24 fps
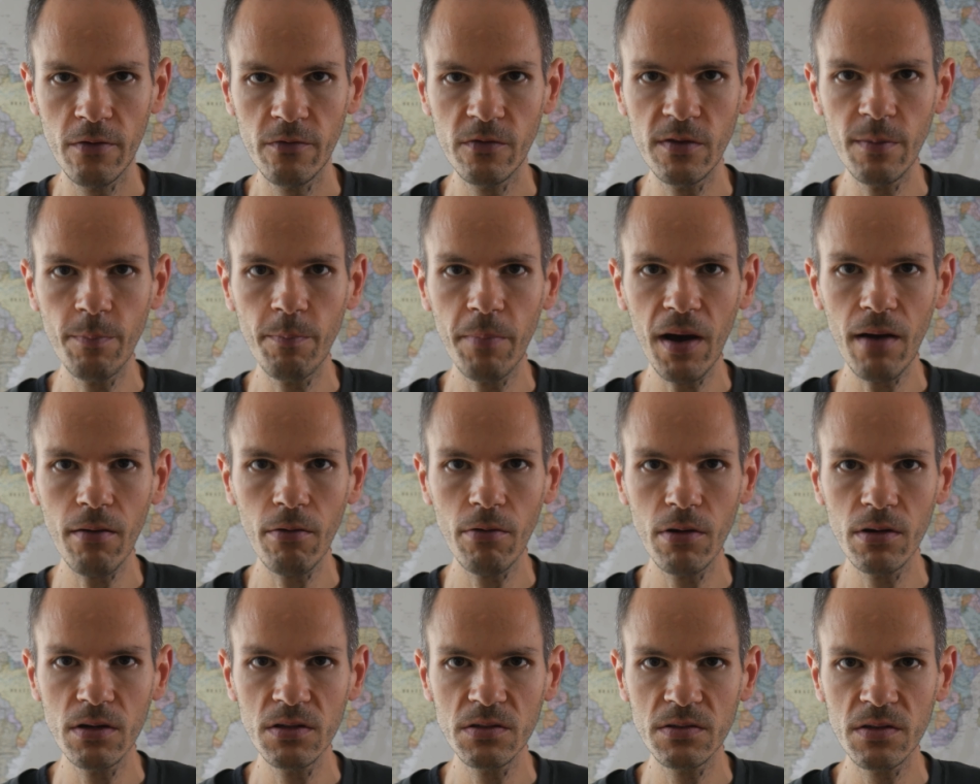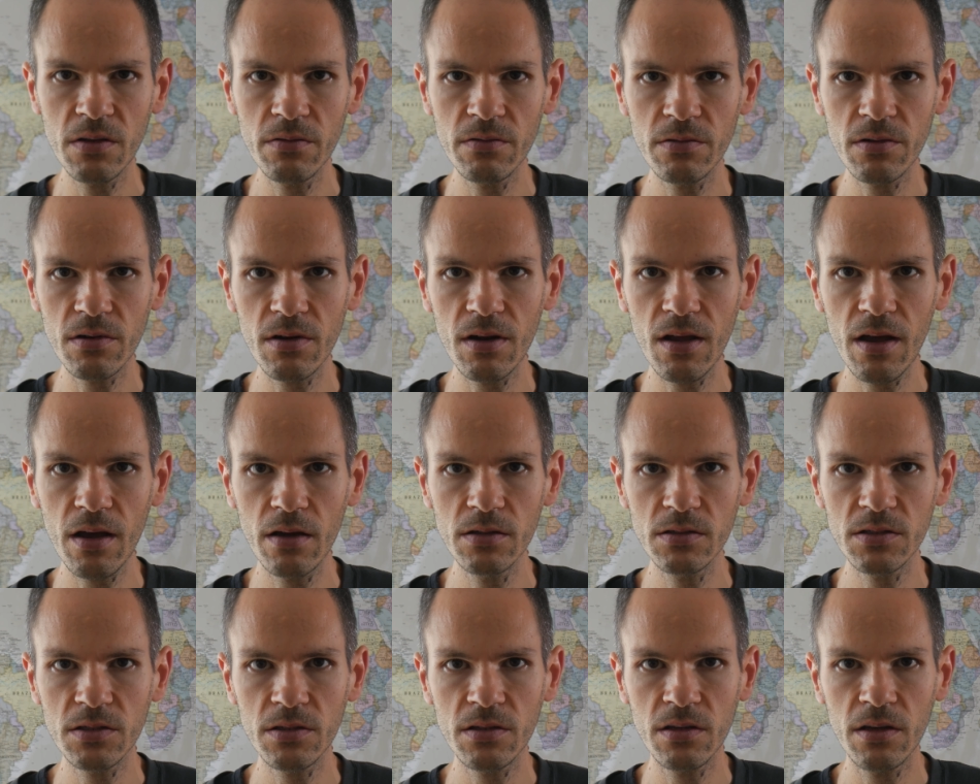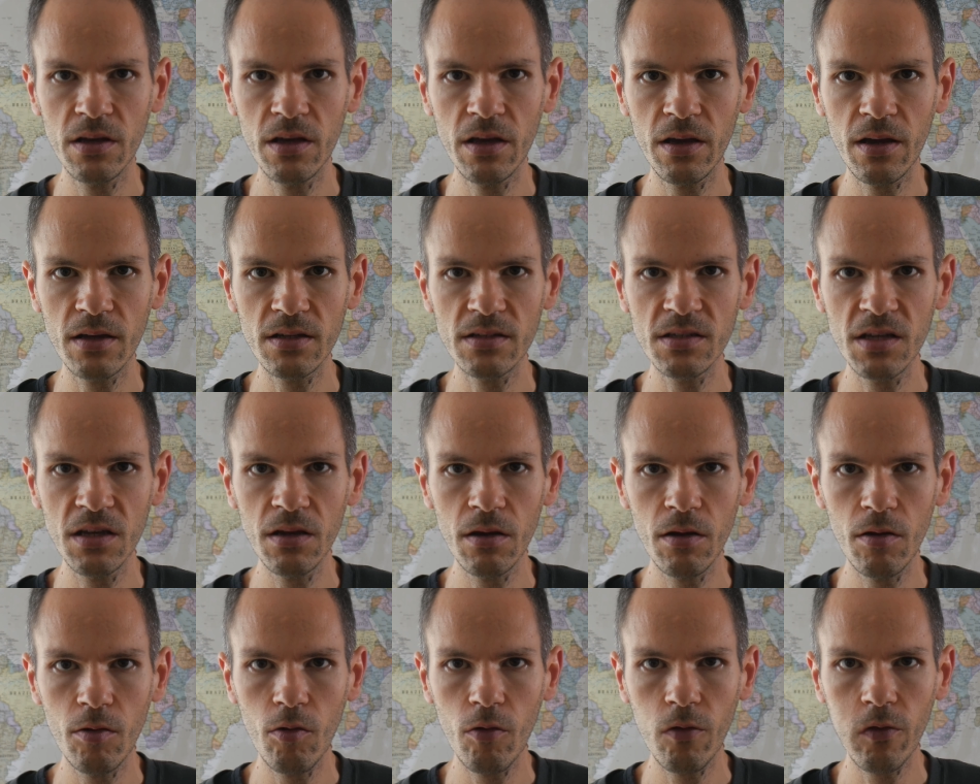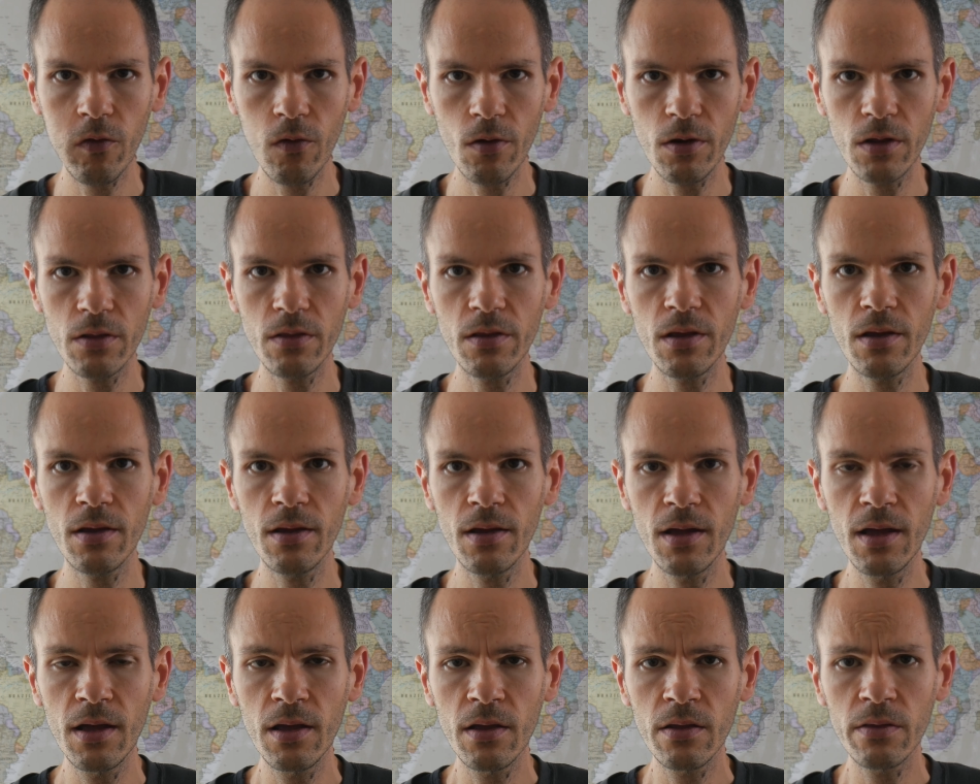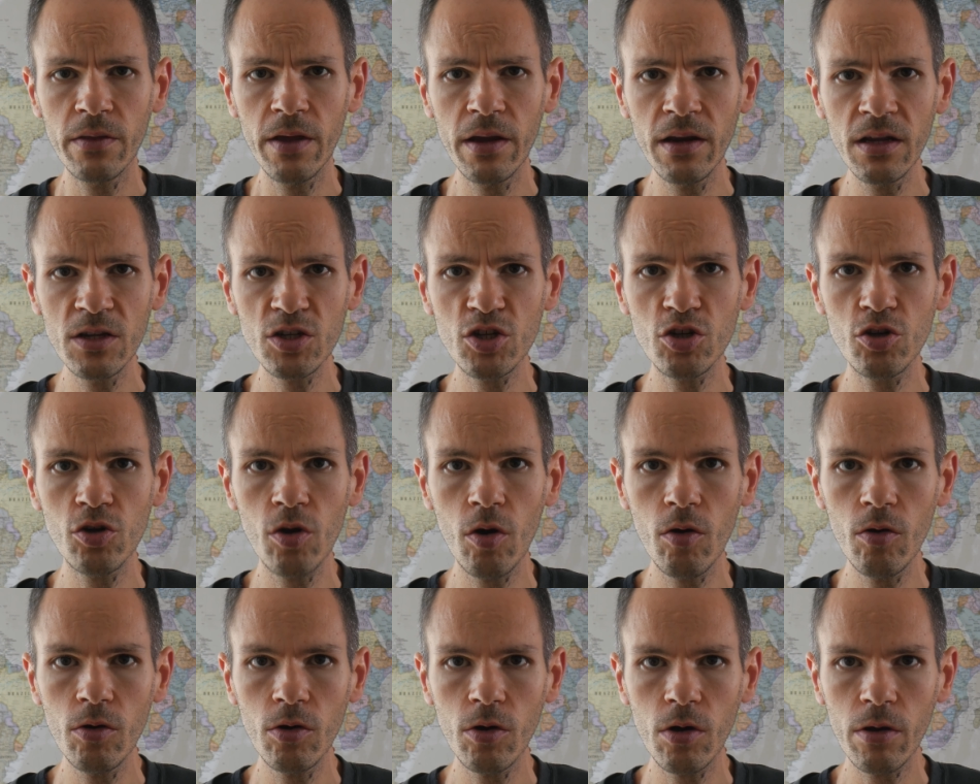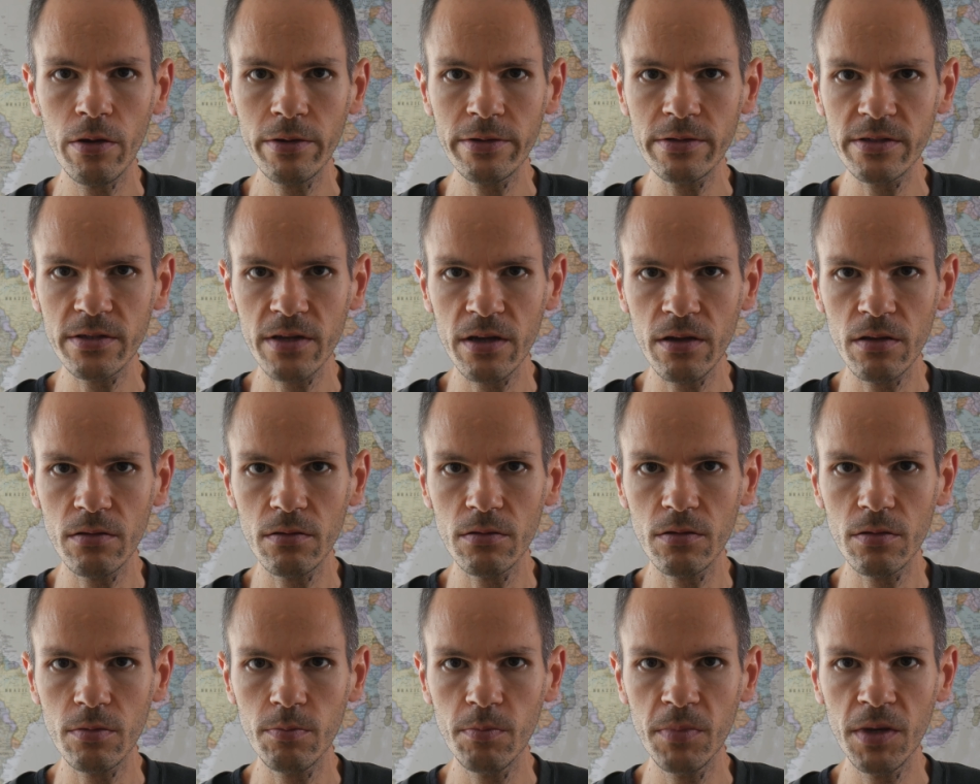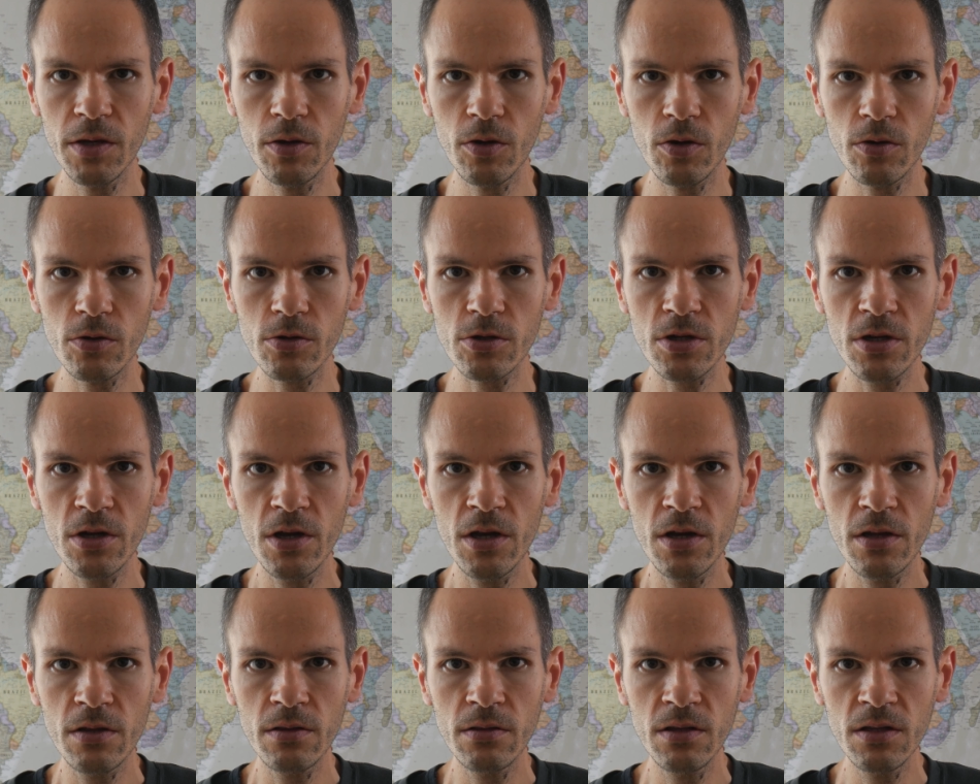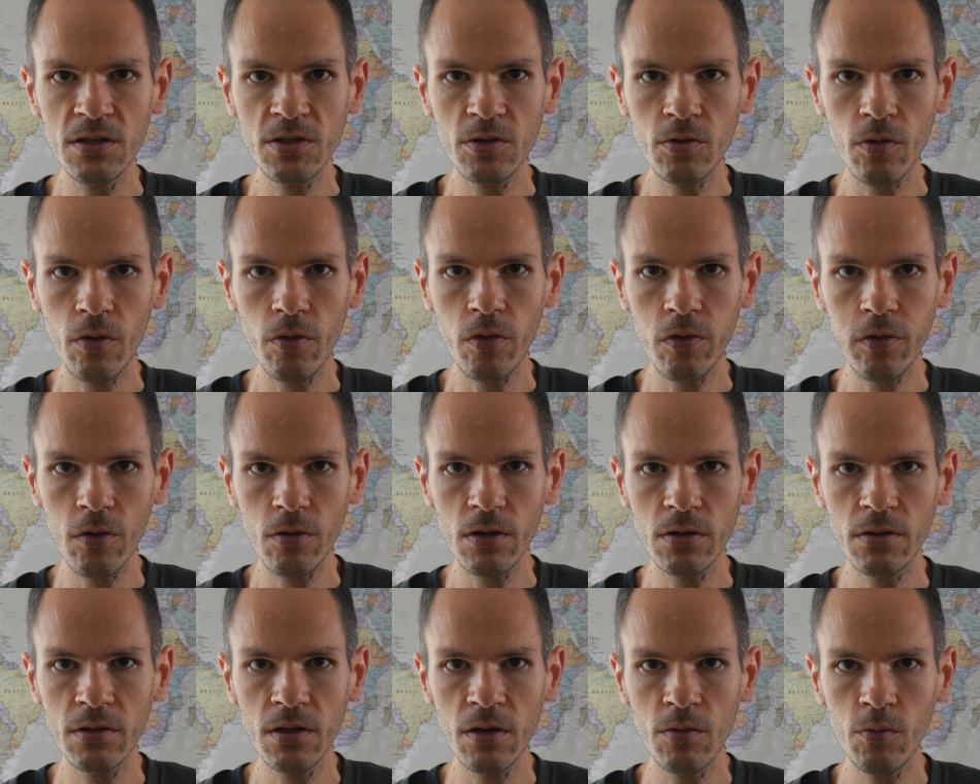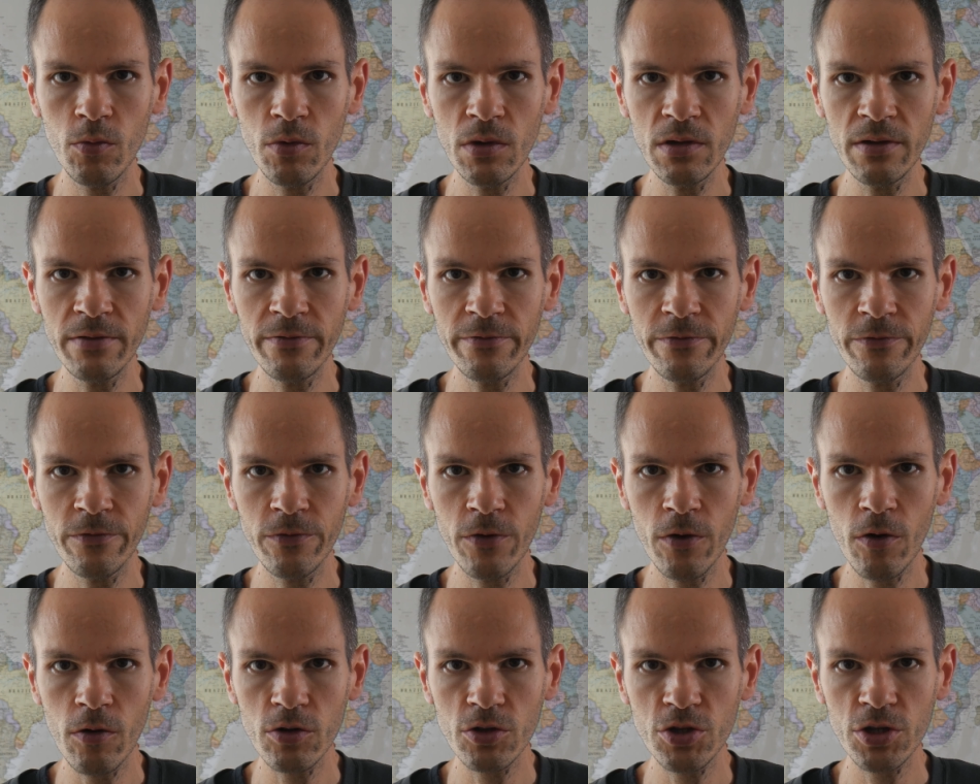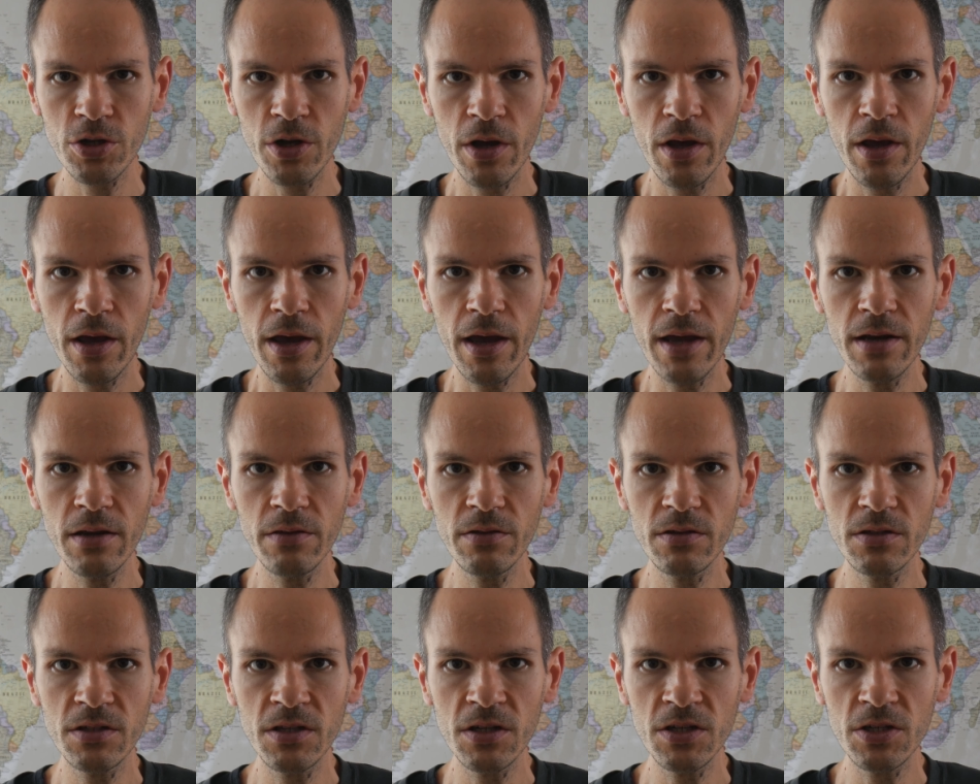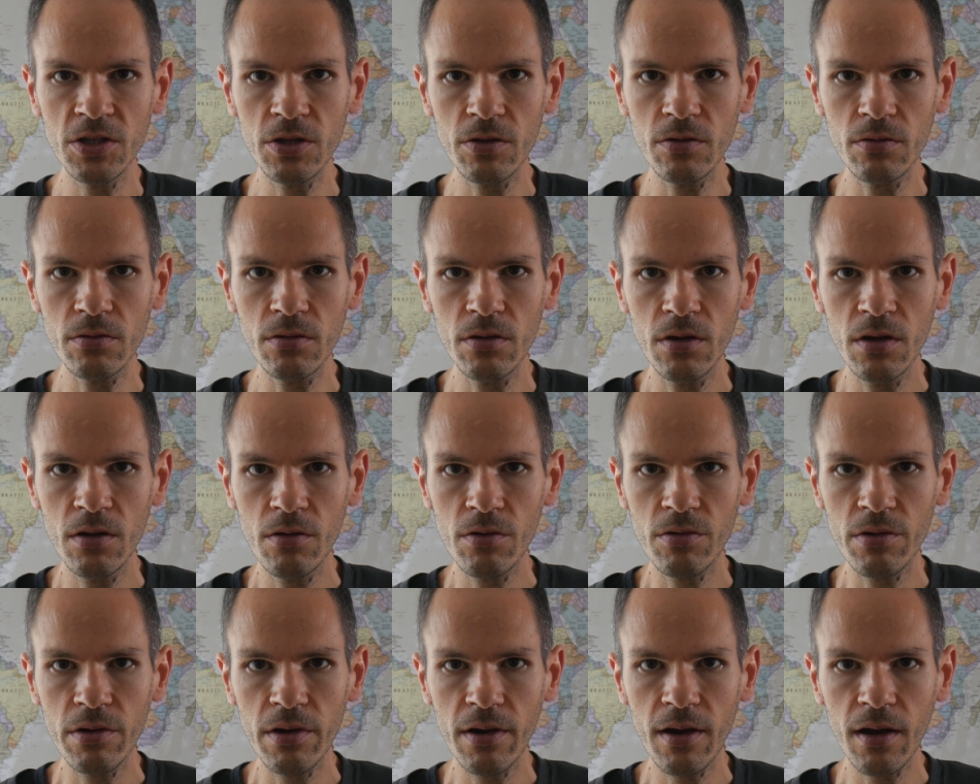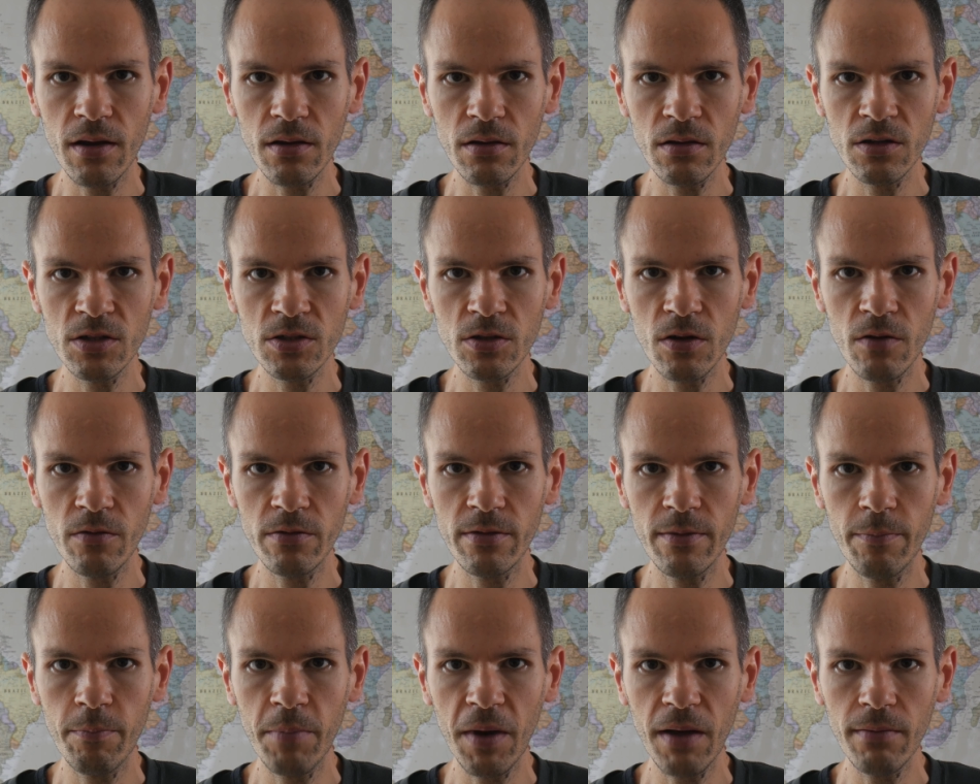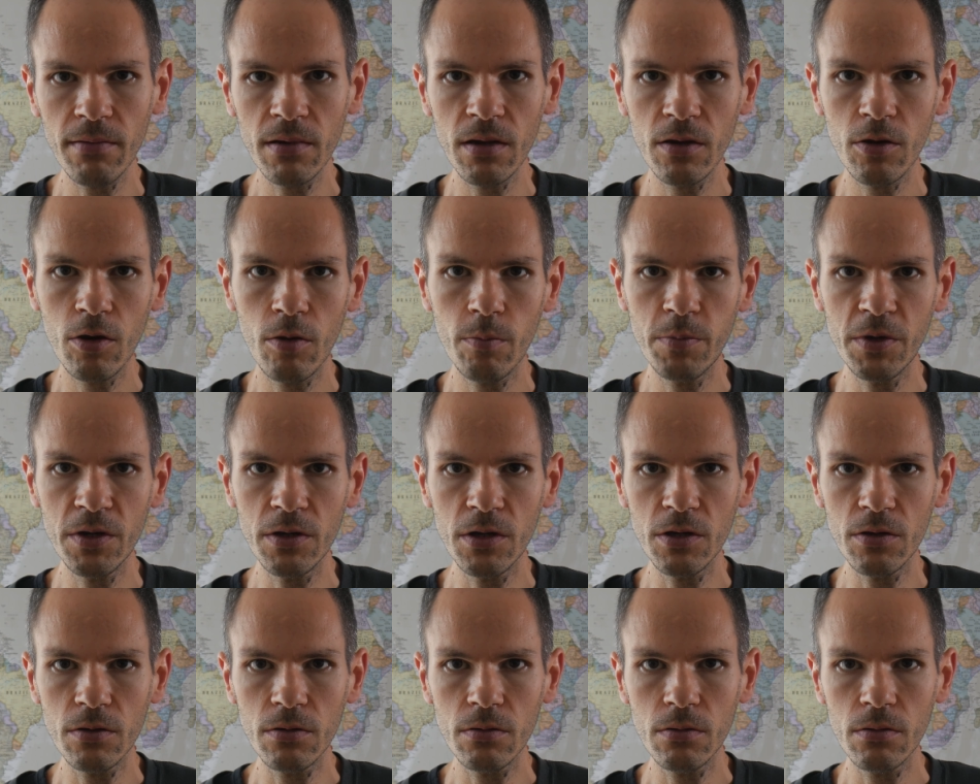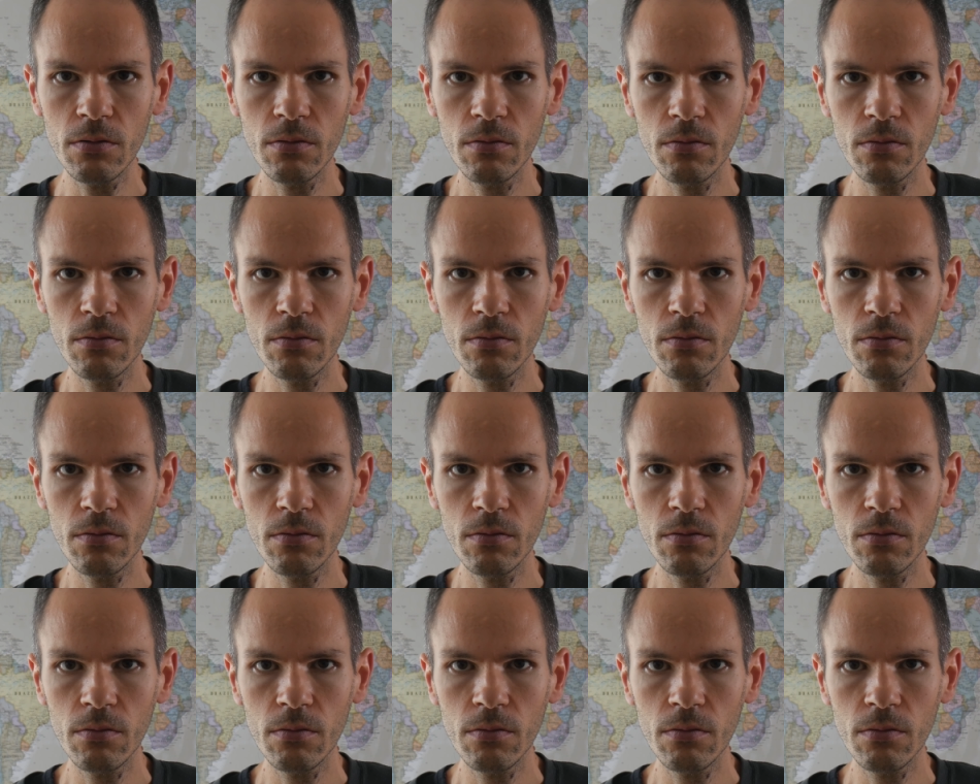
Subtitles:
If the power is centralized in a single authority, there is no consent, because this authority will enforce any decision, regardless of the public opinion.